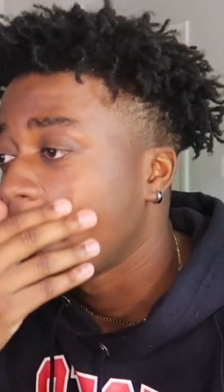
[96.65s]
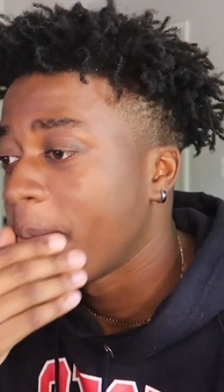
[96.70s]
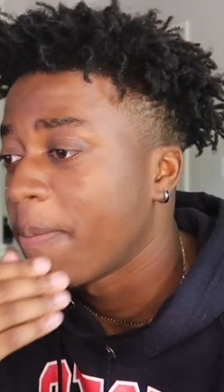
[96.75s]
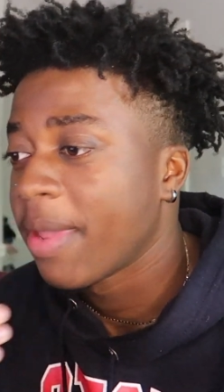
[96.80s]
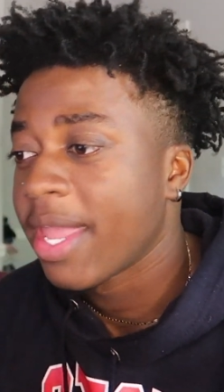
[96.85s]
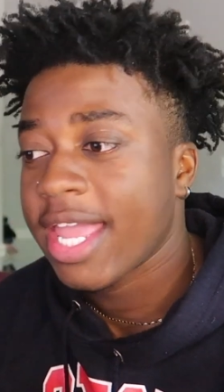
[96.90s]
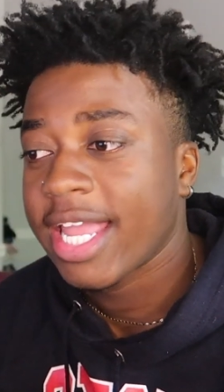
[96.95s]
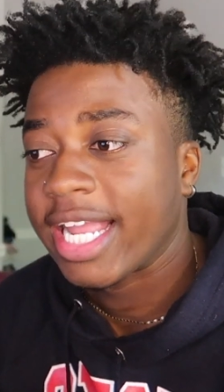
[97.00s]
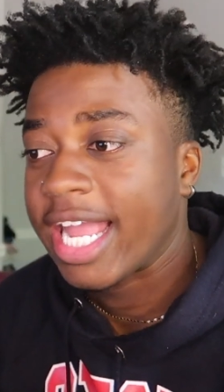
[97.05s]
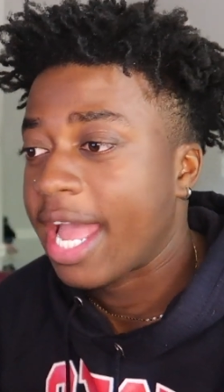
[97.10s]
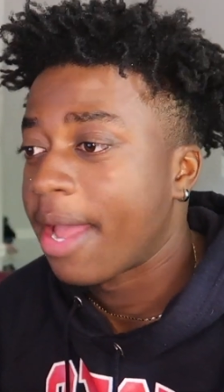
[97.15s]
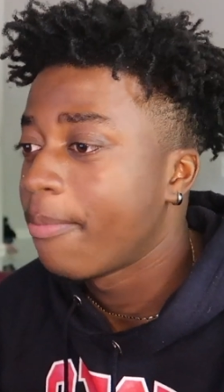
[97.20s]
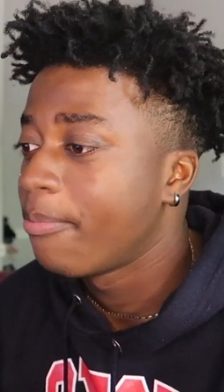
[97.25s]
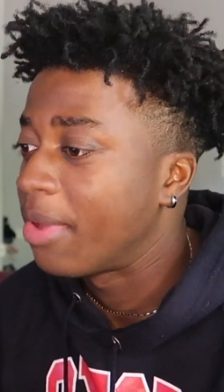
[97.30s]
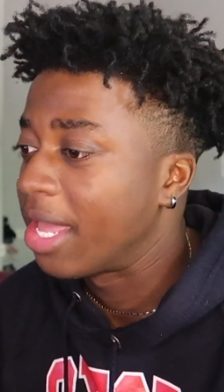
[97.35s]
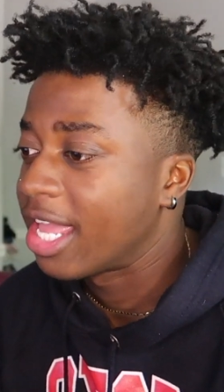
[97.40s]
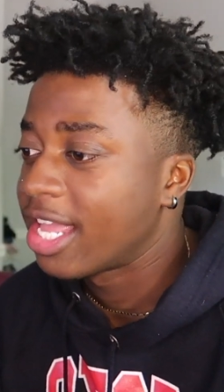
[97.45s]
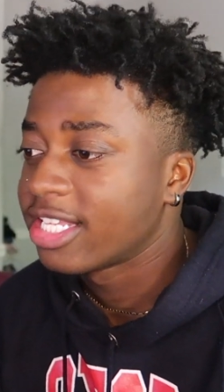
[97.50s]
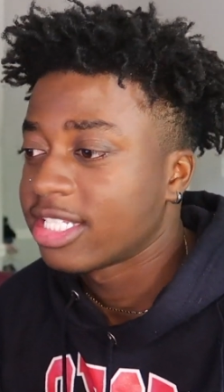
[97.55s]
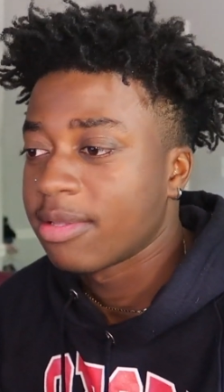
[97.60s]
The man got
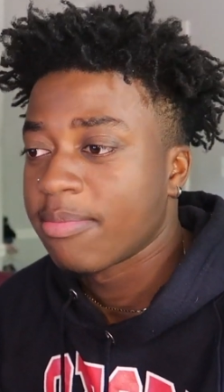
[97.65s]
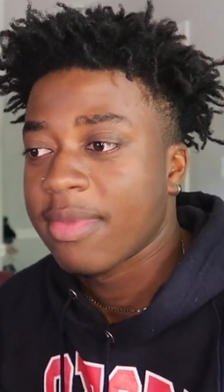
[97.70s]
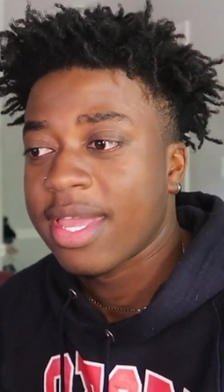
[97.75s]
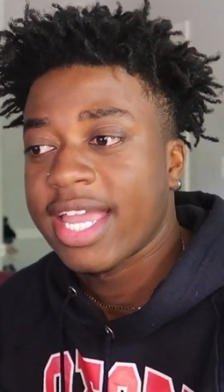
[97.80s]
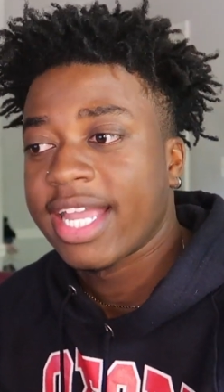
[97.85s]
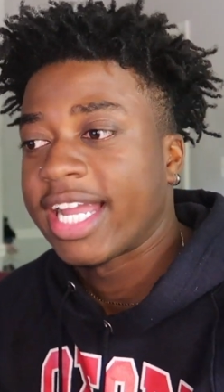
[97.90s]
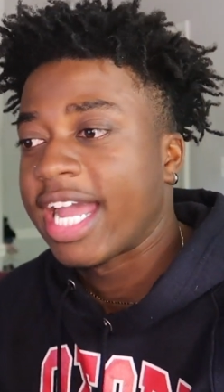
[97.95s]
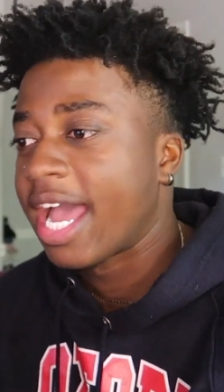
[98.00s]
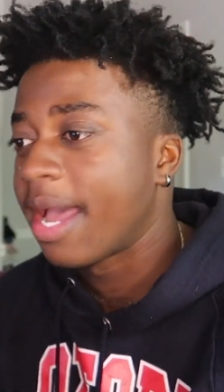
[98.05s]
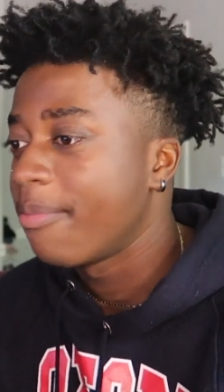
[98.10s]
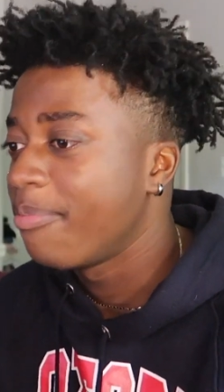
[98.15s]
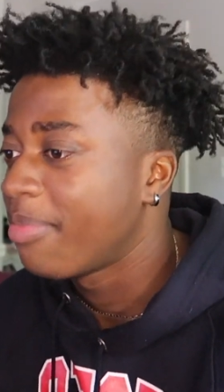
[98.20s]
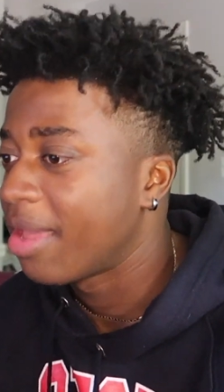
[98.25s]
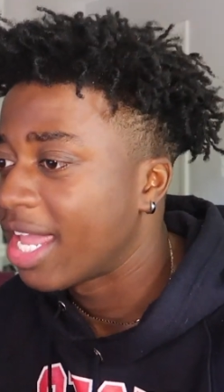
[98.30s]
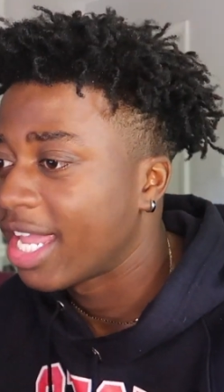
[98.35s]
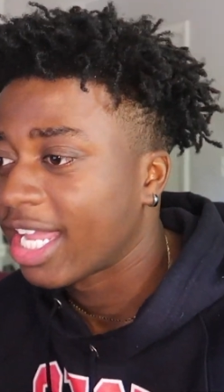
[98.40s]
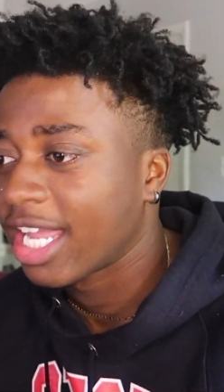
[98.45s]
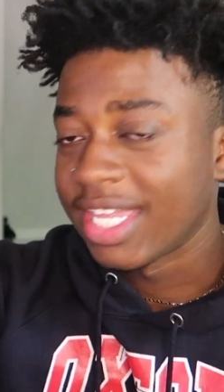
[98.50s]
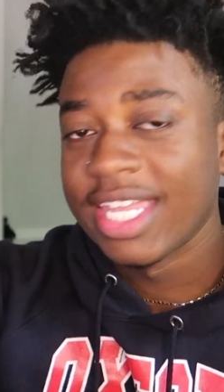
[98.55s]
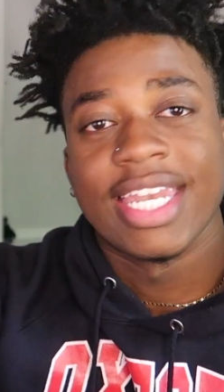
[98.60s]
bands, the man got
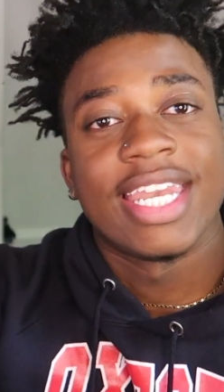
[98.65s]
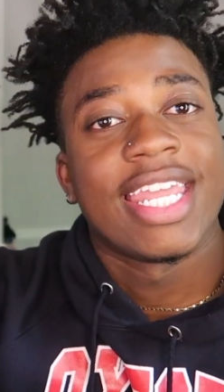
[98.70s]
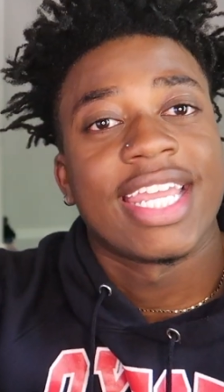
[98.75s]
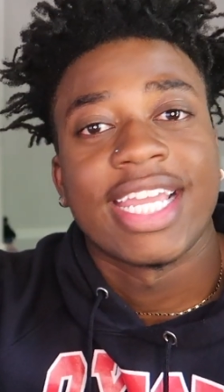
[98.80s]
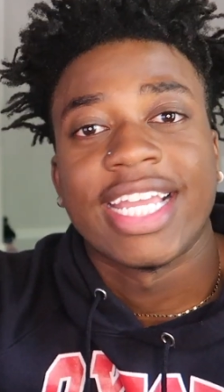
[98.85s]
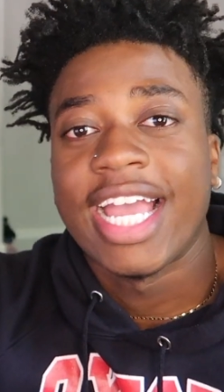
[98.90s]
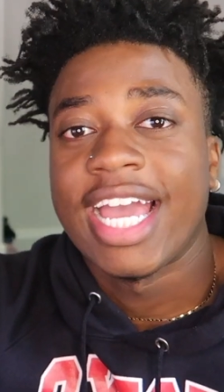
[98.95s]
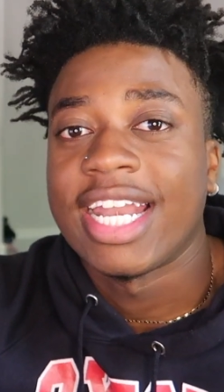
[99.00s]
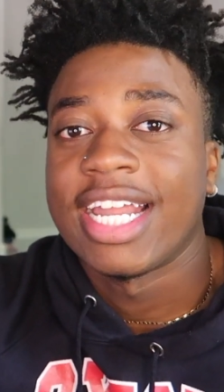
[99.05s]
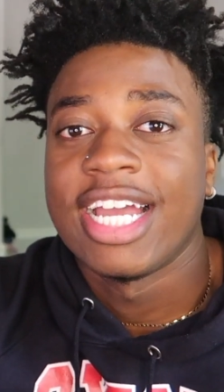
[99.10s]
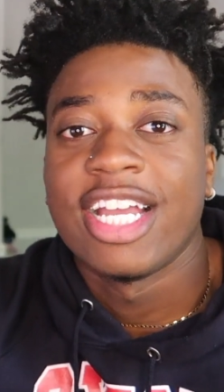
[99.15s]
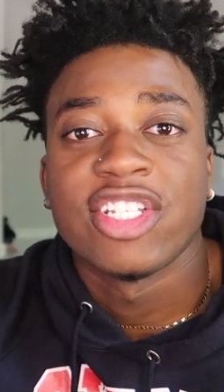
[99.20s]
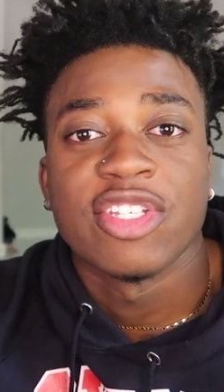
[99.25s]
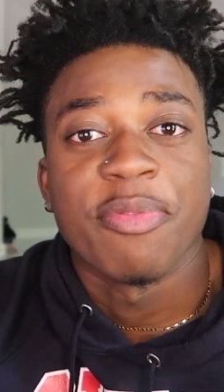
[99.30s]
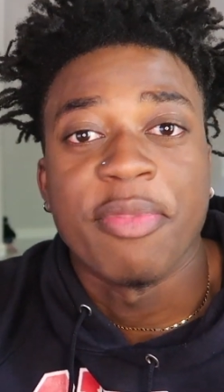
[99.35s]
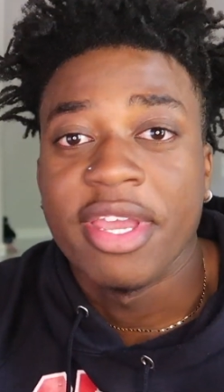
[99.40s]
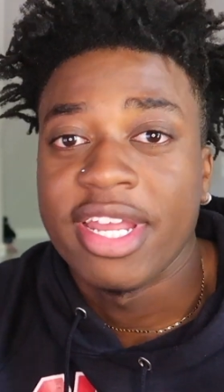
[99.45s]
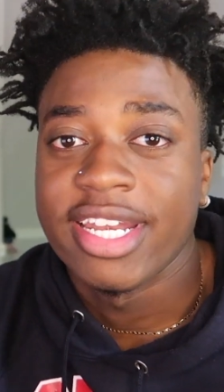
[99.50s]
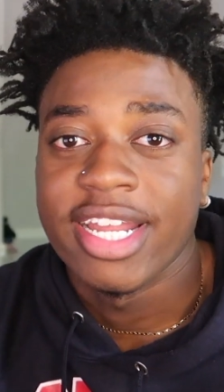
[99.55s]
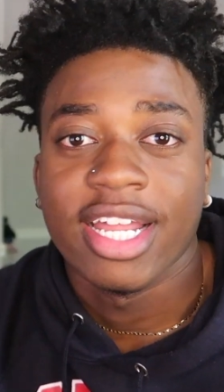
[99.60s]
bank, the nigga got a
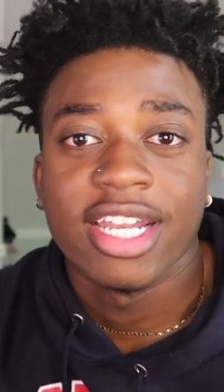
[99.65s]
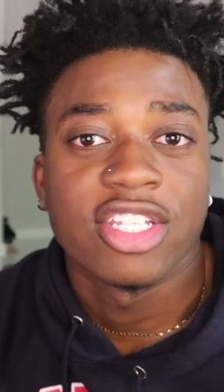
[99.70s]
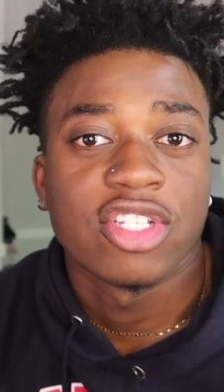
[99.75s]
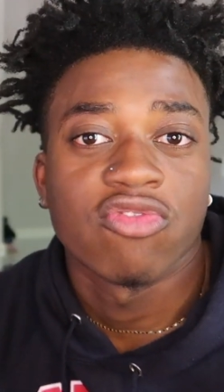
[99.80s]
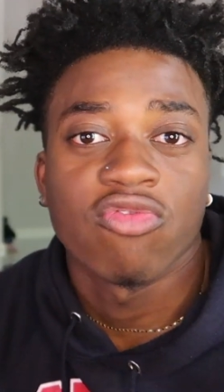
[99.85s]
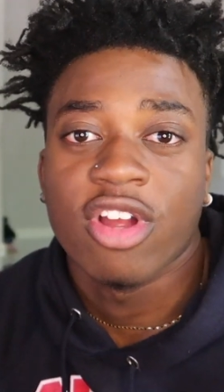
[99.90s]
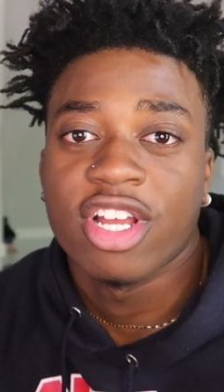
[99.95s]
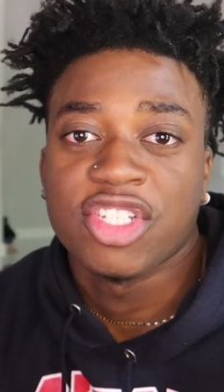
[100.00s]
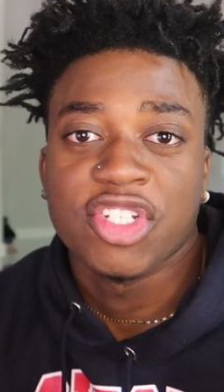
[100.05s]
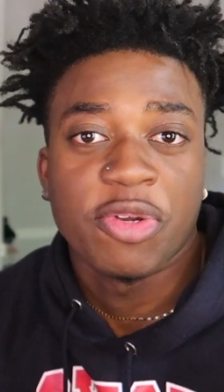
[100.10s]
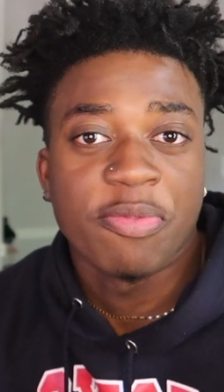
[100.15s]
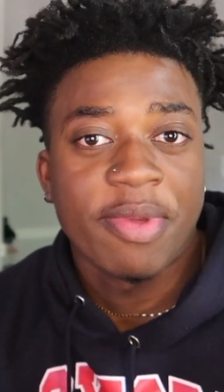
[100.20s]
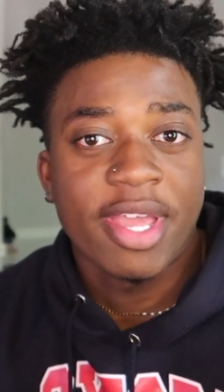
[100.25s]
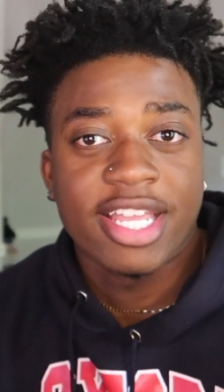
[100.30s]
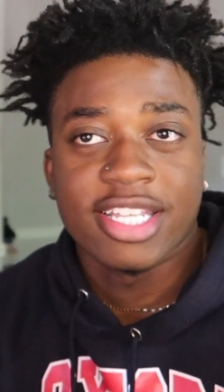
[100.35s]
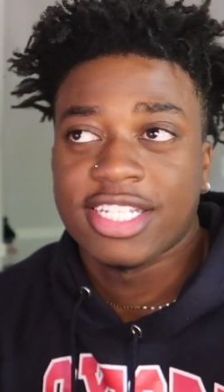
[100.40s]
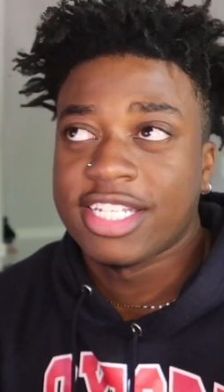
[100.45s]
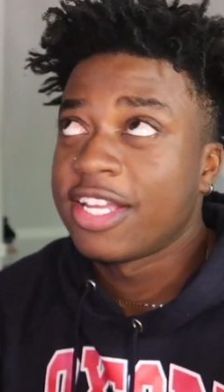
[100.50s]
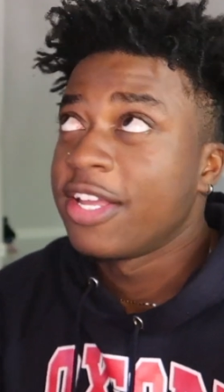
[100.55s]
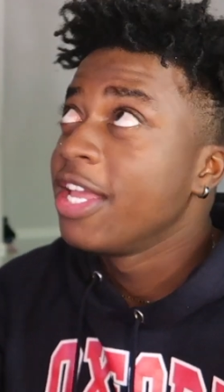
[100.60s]
hundred million dollar Toronto
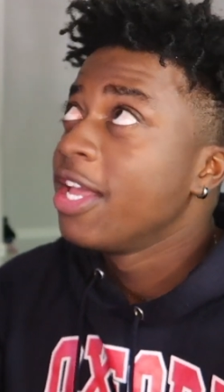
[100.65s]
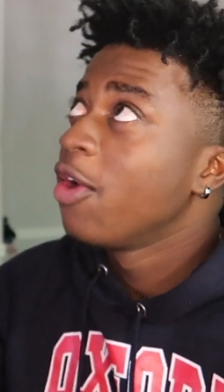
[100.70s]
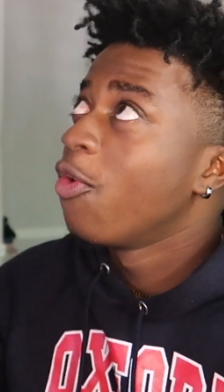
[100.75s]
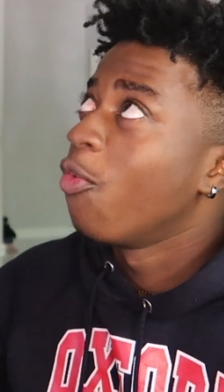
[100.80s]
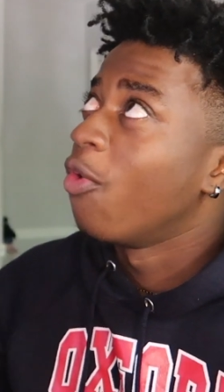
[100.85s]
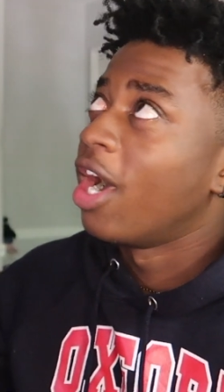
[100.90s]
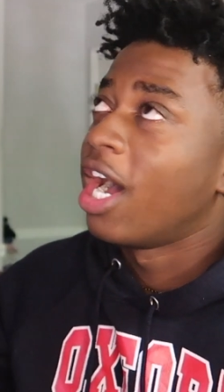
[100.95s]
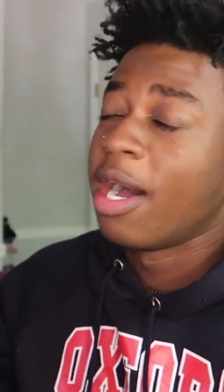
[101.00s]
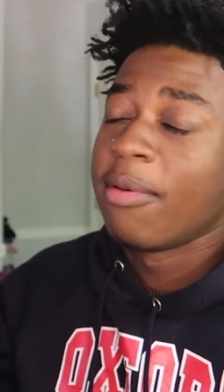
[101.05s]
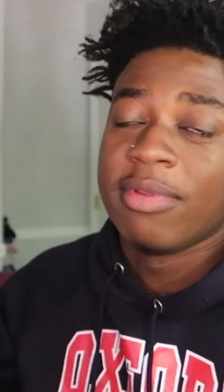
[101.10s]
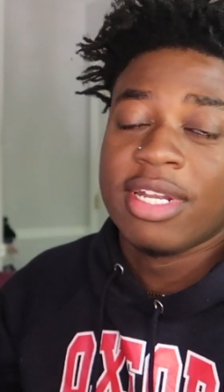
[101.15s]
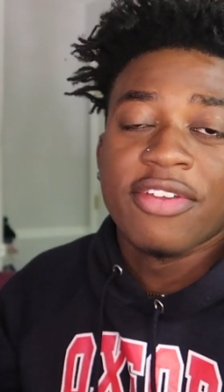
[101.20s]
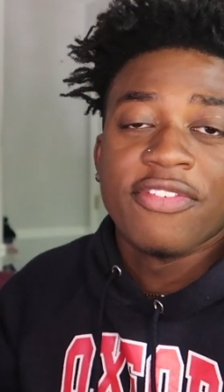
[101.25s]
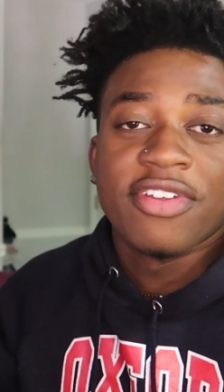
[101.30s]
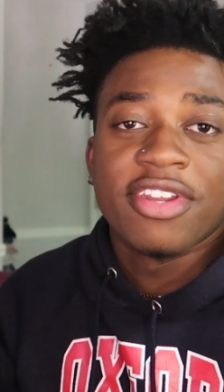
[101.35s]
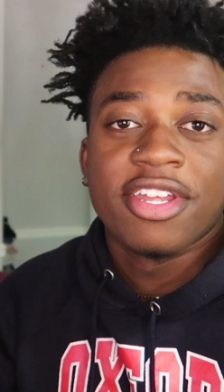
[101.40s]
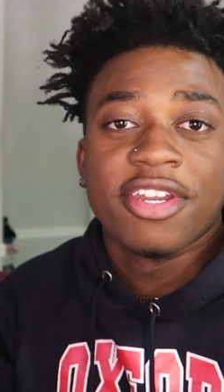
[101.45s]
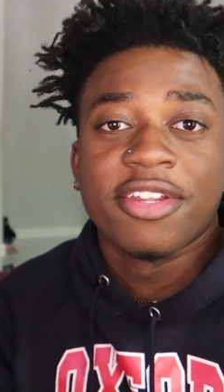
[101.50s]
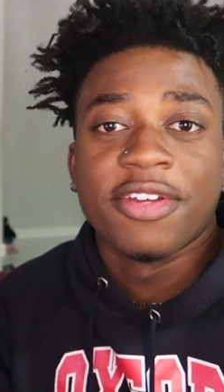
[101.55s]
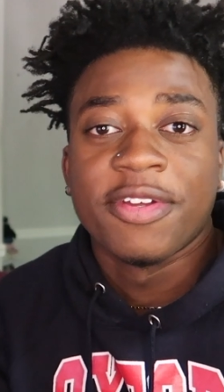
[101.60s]
mansion while I'm
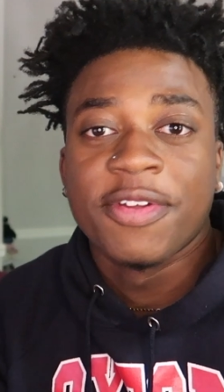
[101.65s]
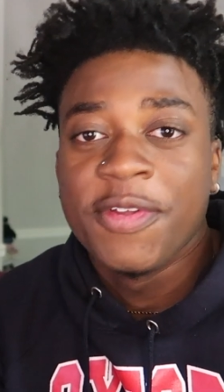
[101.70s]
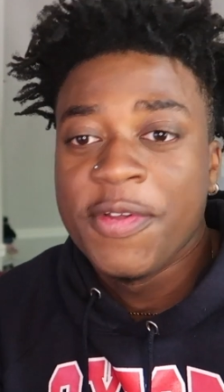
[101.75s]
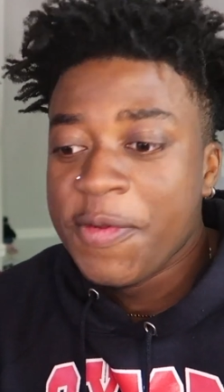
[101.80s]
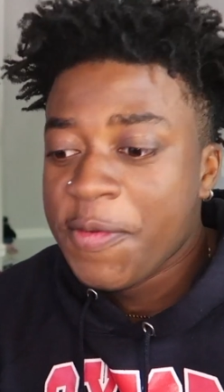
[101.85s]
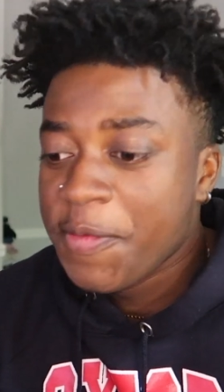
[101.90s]
living in a